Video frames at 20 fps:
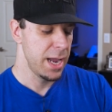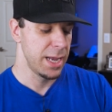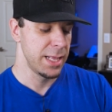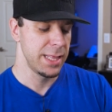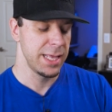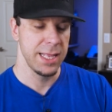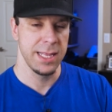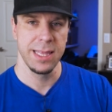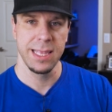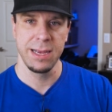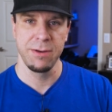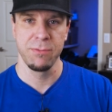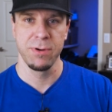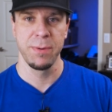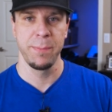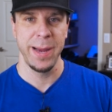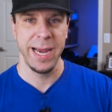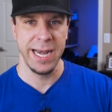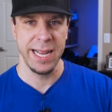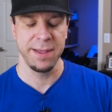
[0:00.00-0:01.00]
And then the
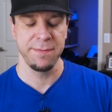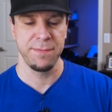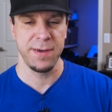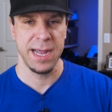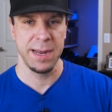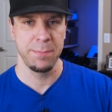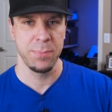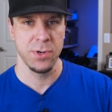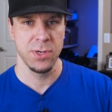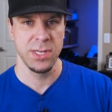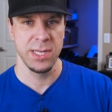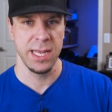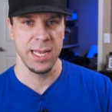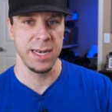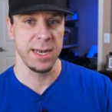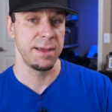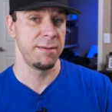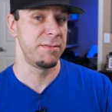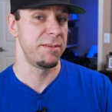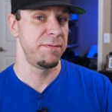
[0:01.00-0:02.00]
remaining five
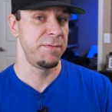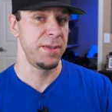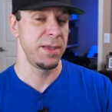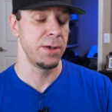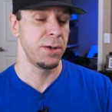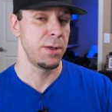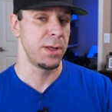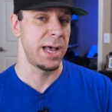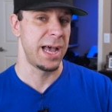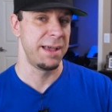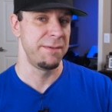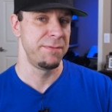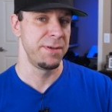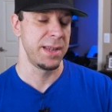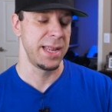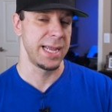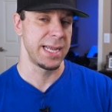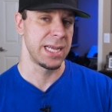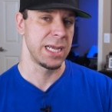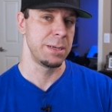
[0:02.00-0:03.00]
percent of the feel, I feel
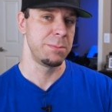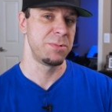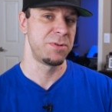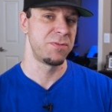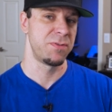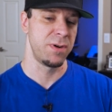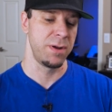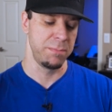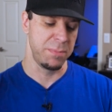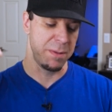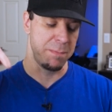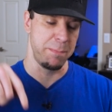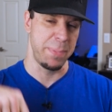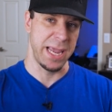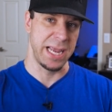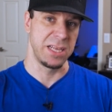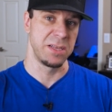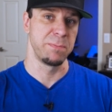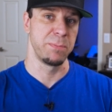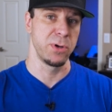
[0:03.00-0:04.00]
like comes from the
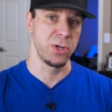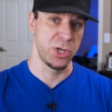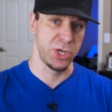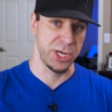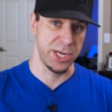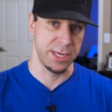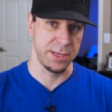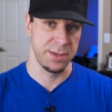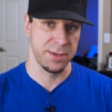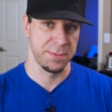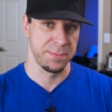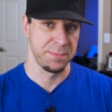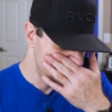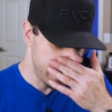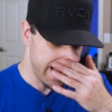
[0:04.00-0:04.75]
base bushings.